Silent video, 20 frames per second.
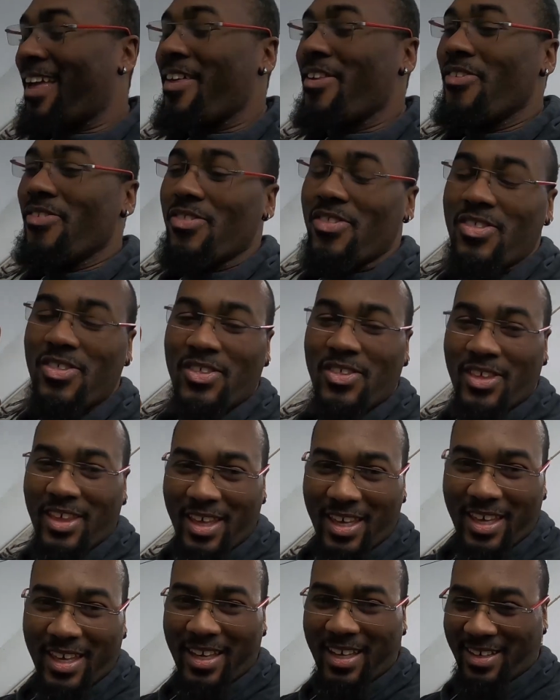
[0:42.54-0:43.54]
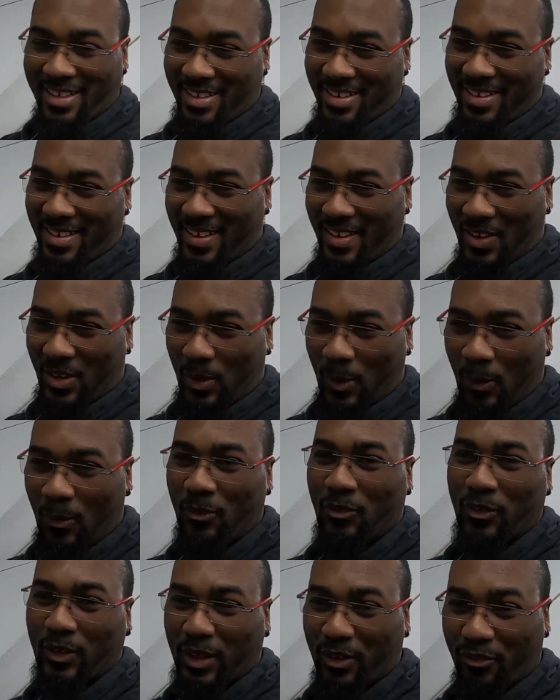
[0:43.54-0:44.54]
and then
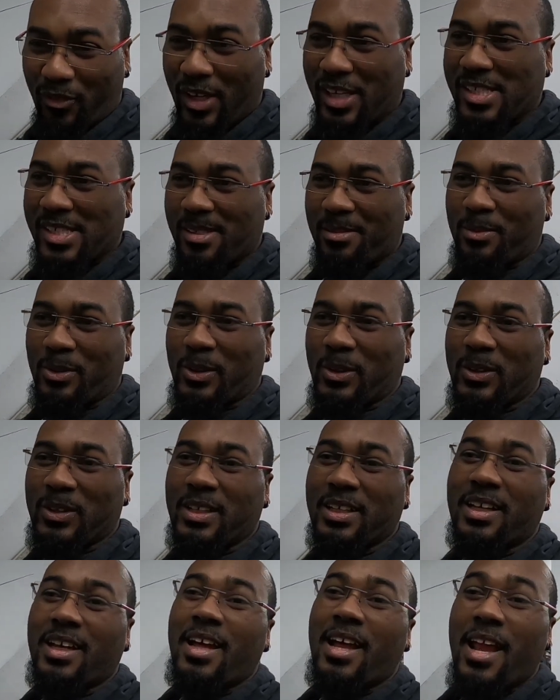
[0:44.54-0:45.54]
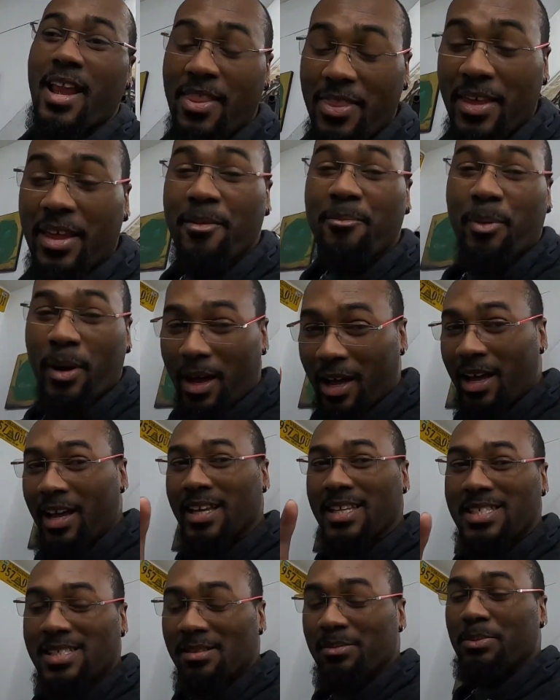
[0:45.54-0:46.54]
hopefully fix them all, and then
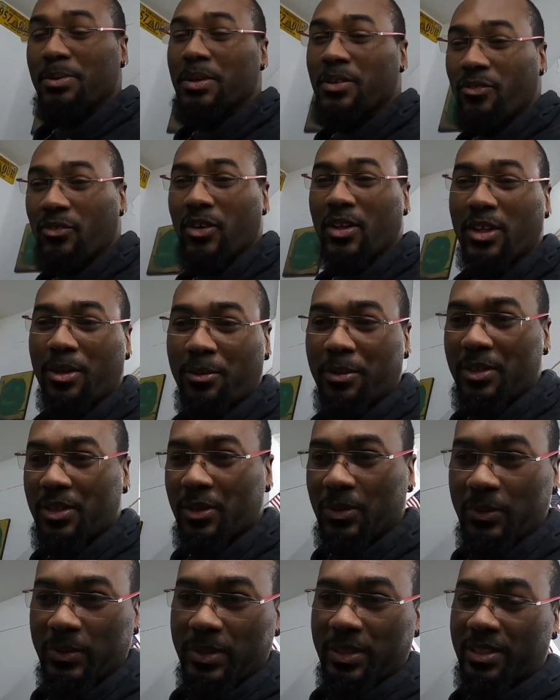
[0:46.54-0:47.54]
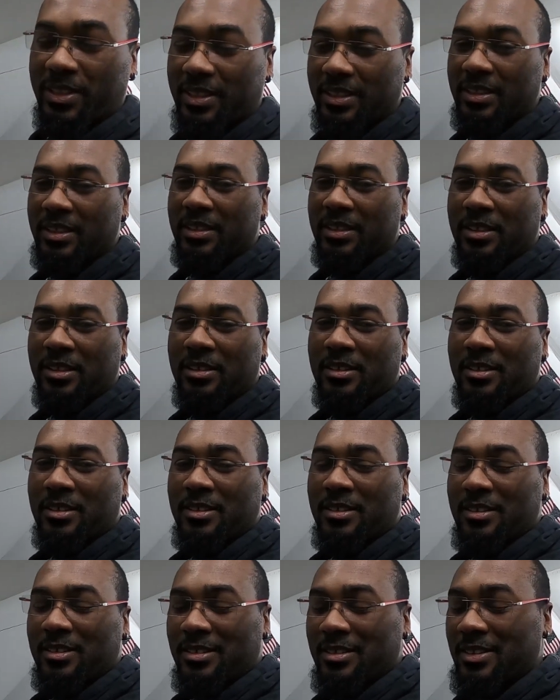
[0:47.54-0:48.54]
possibly fill it with coolant.
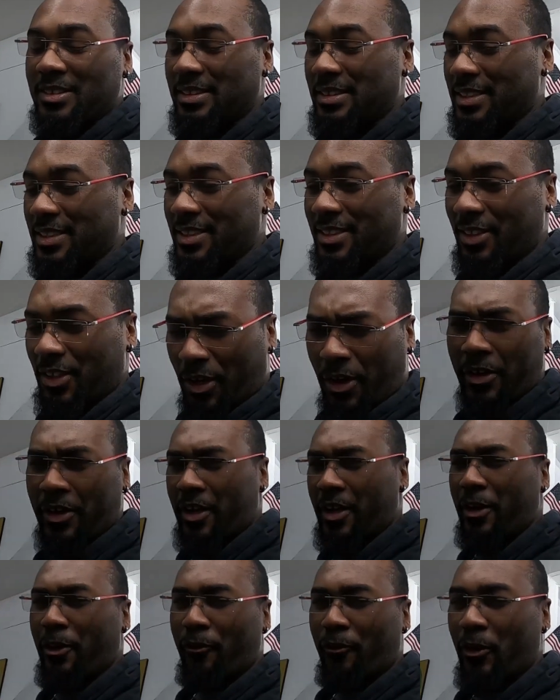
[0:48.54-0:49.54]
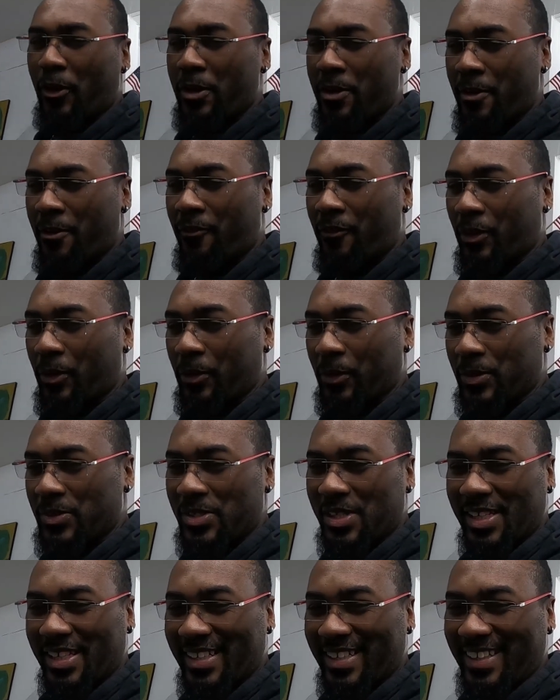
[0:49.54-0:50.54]
You heard it here
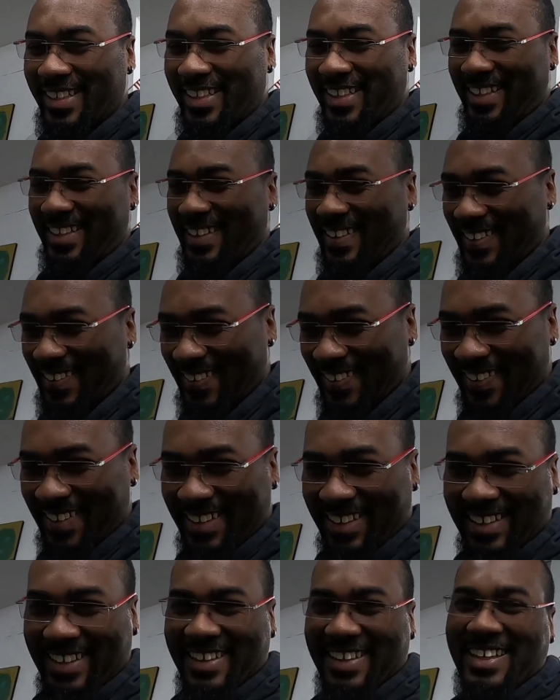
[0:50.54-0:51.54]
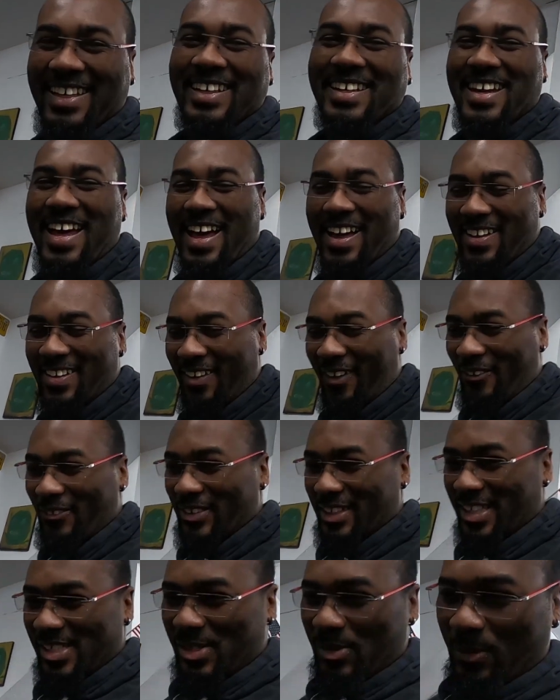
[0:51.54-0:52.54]
folks. Now,
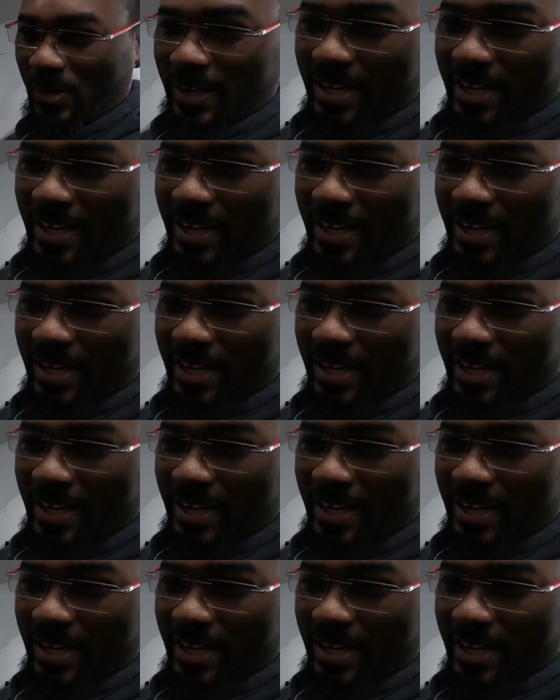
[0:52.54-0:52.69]
hopefully this will